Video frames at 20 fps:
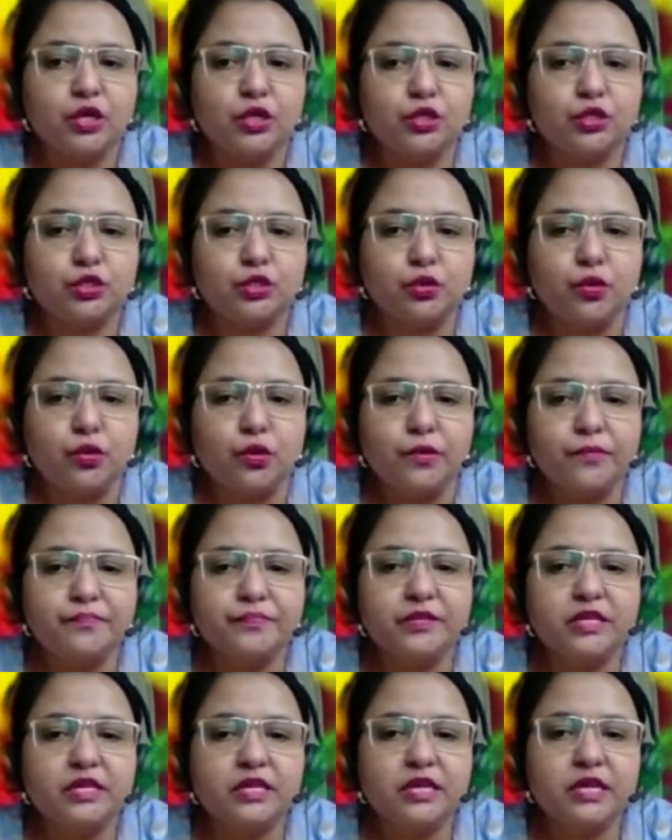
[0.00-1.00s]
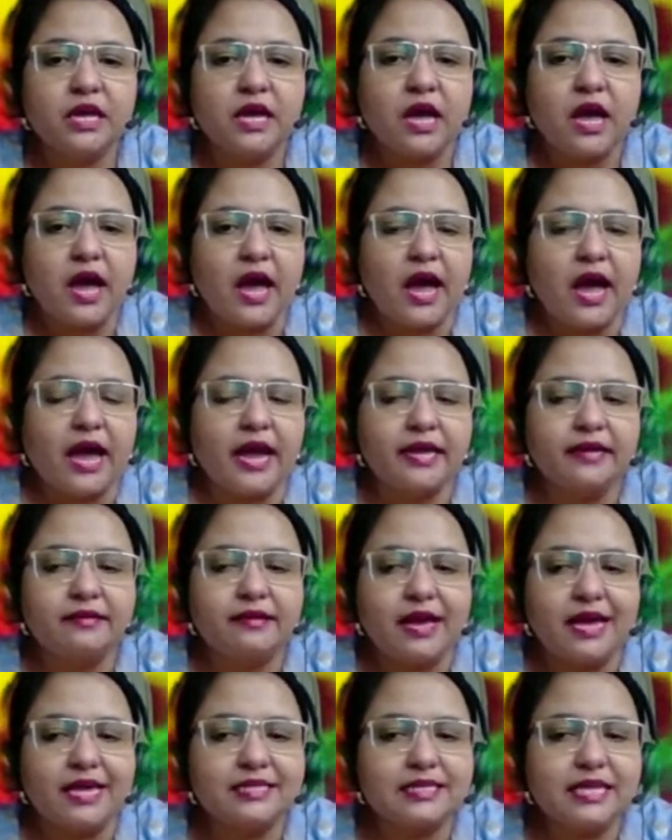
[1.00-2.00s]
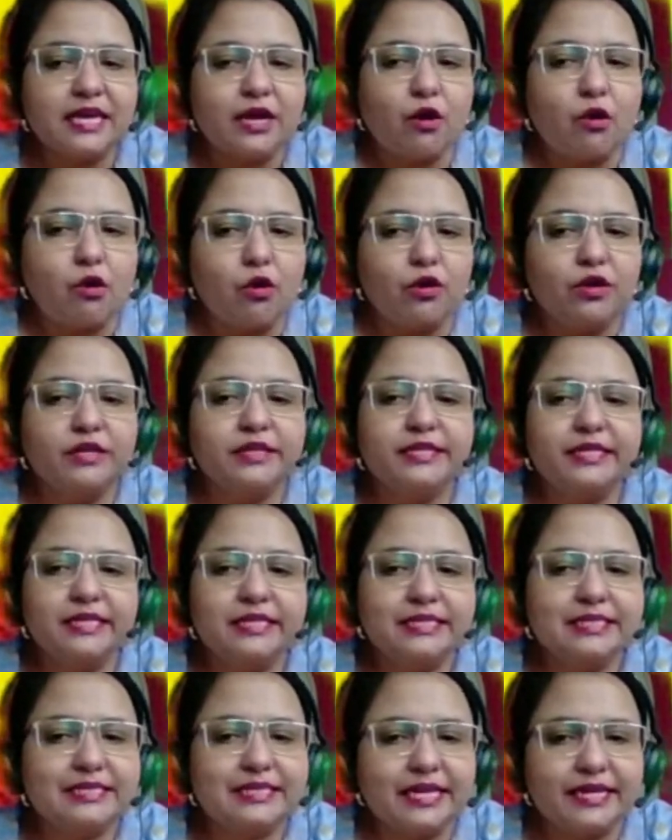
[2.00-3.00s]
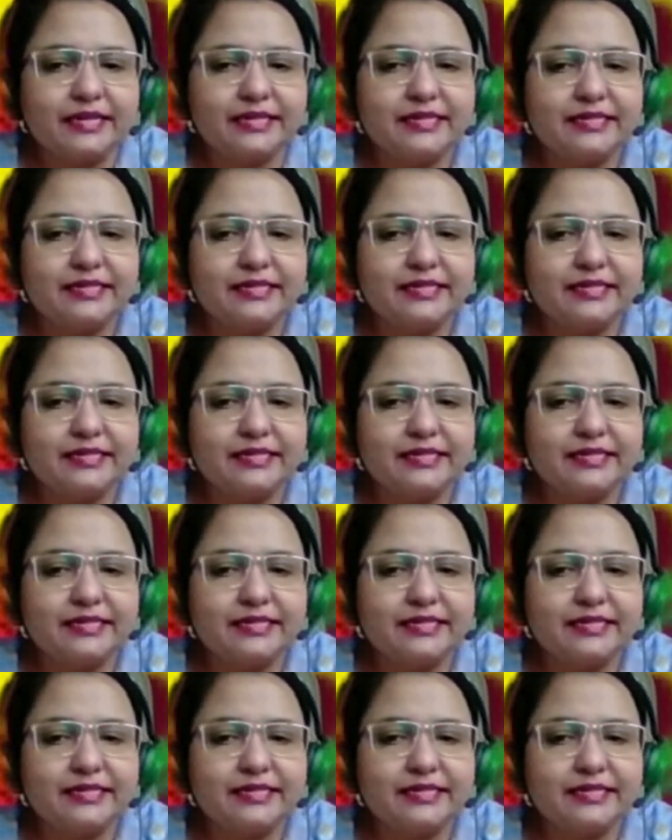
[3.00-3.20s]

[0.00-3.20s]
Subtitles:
So, and as I already said,